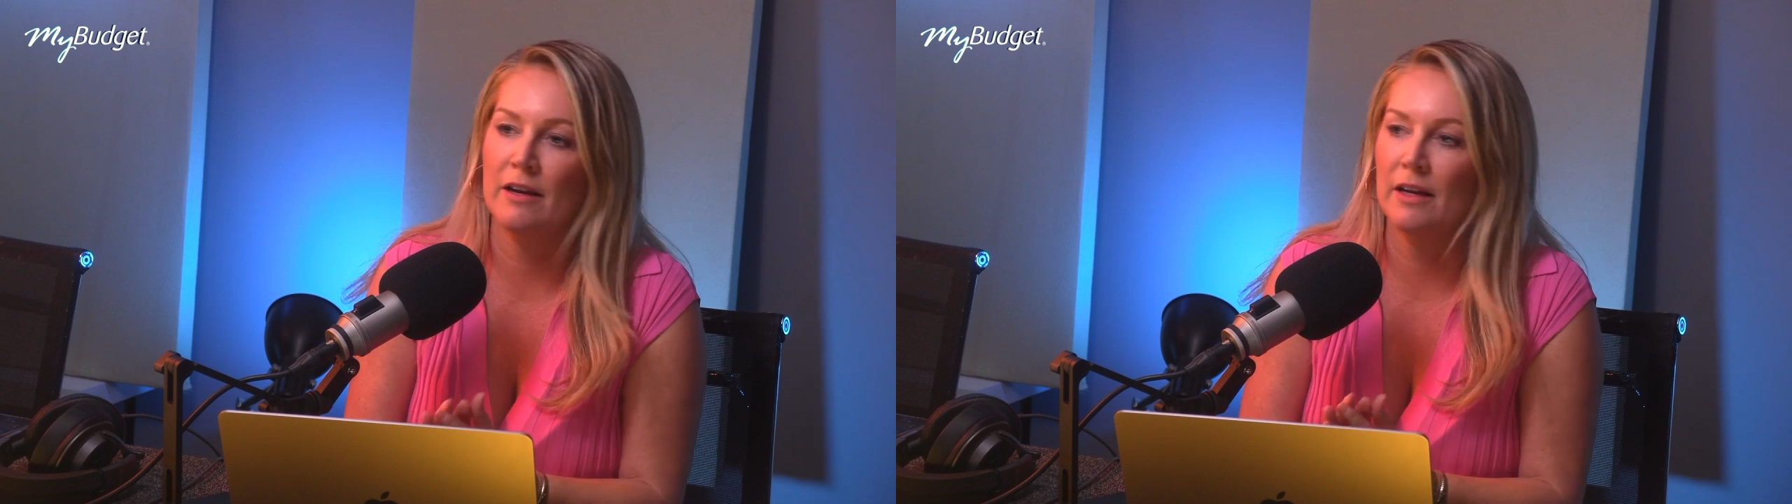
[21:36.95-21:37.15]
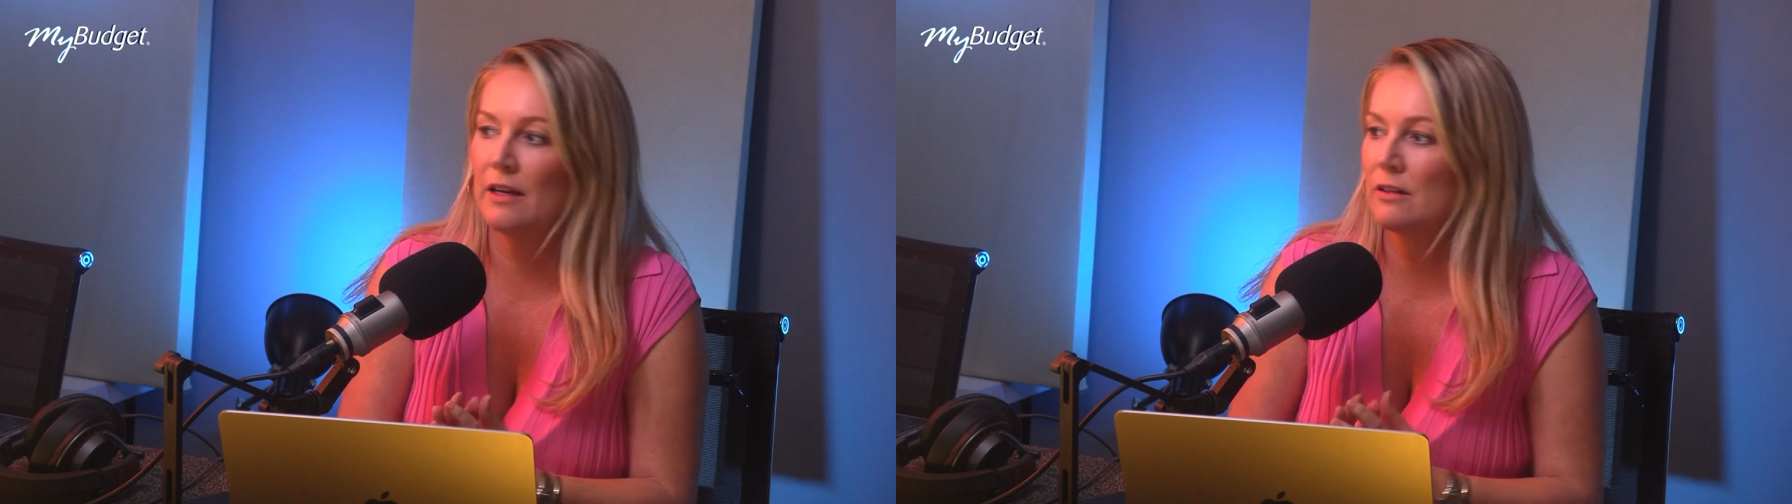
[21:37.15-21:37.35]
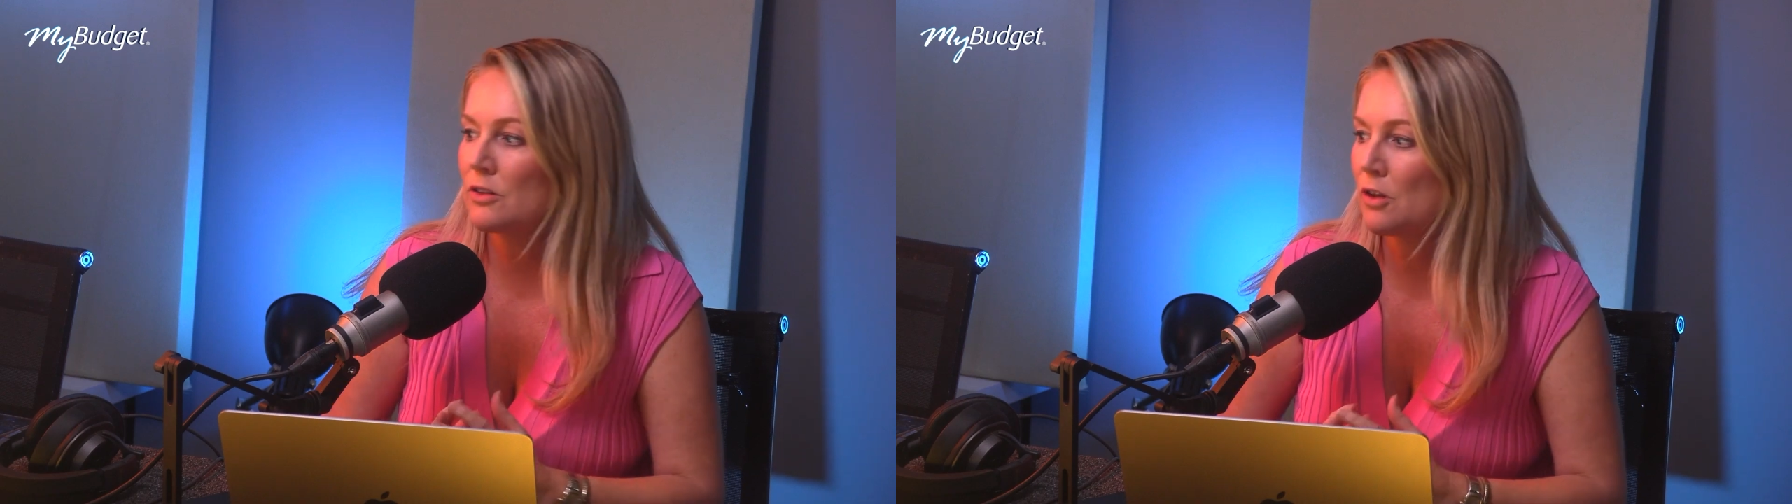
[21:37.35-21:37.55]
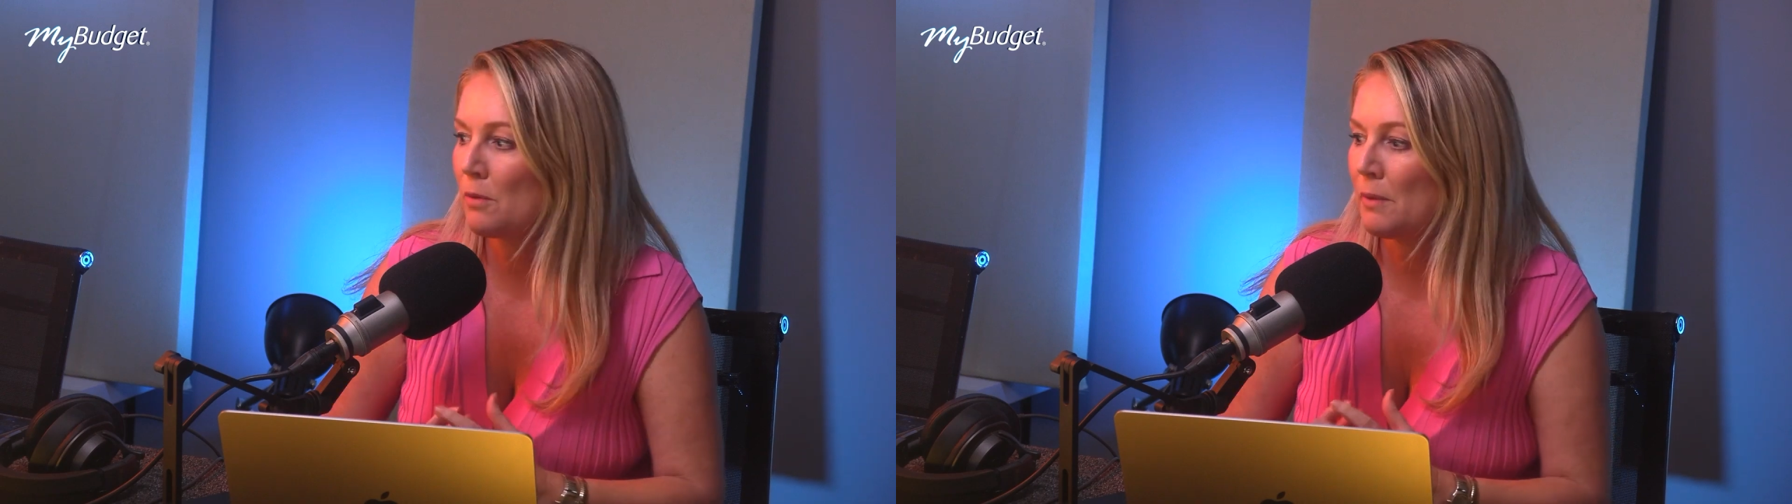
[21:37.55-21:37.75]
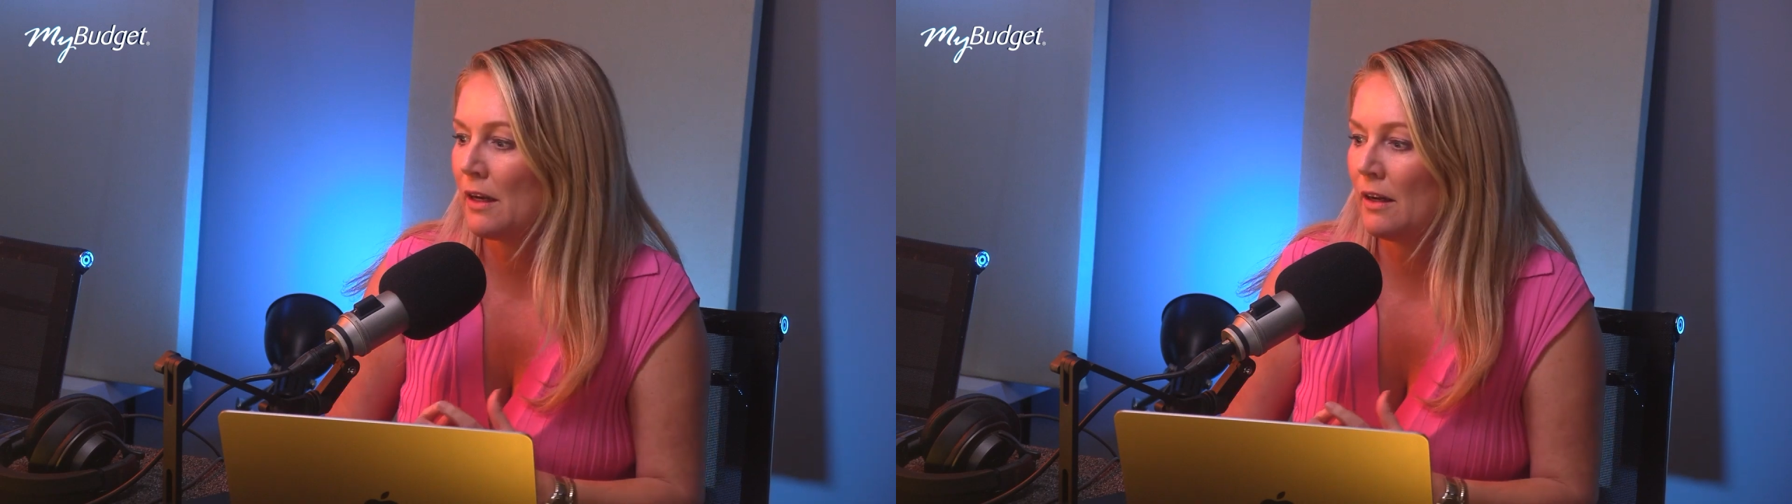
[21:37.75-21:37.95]
in so
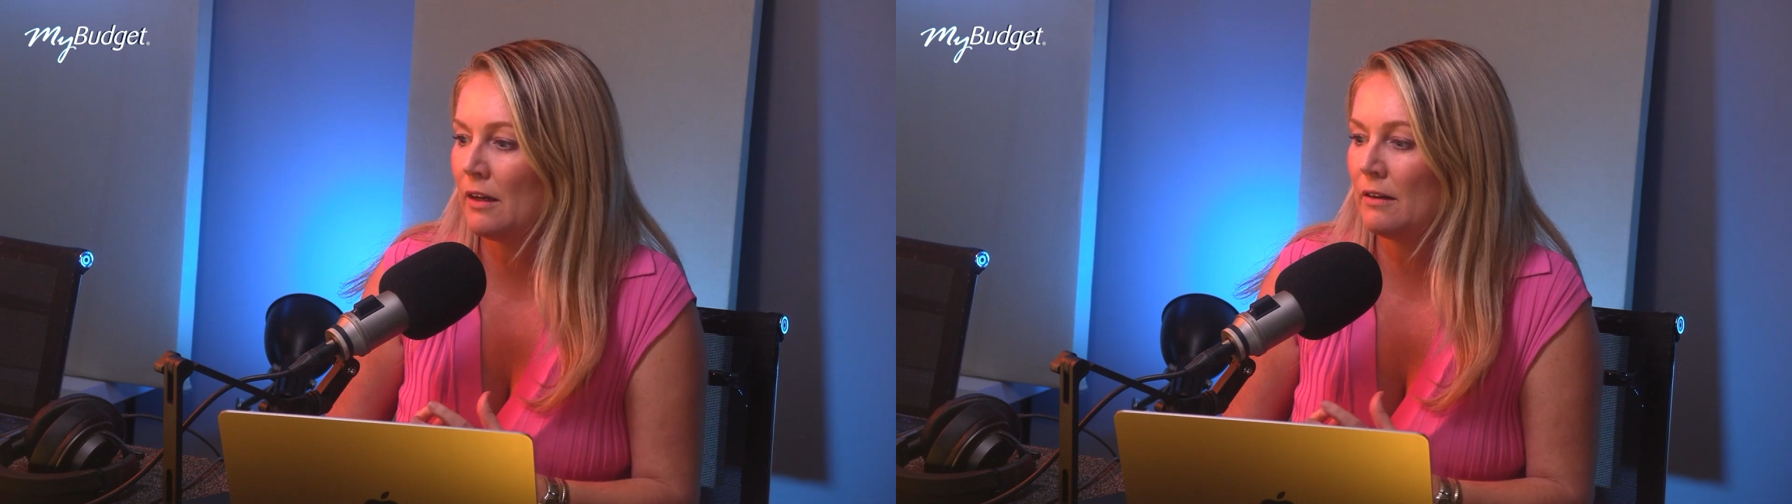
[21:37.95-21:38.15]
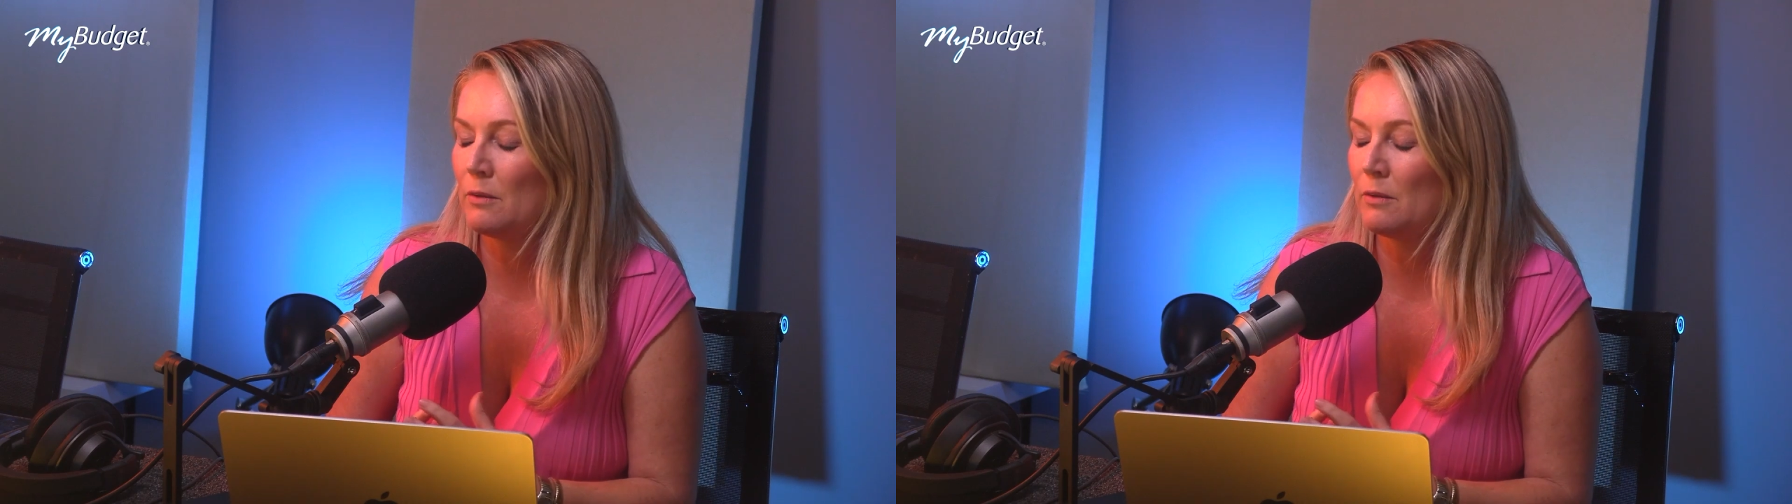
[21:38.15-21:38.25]
many